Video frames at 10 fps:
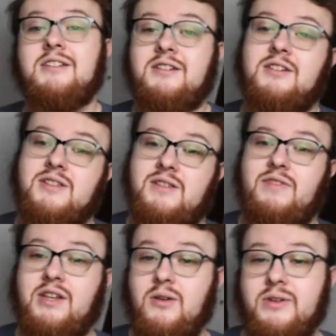Because if
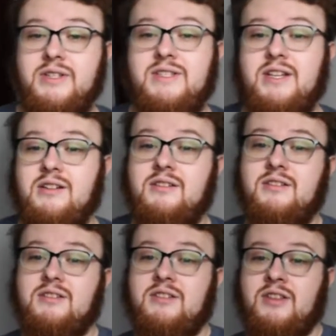they don't consent
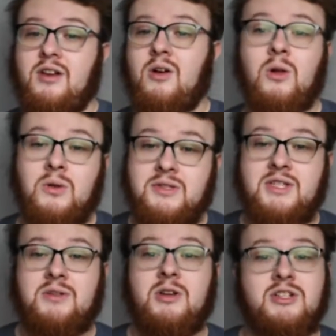to the whole
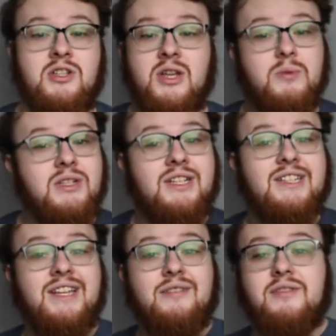situation, they will
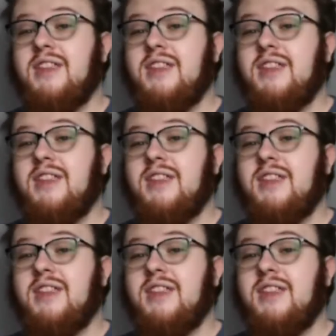leave.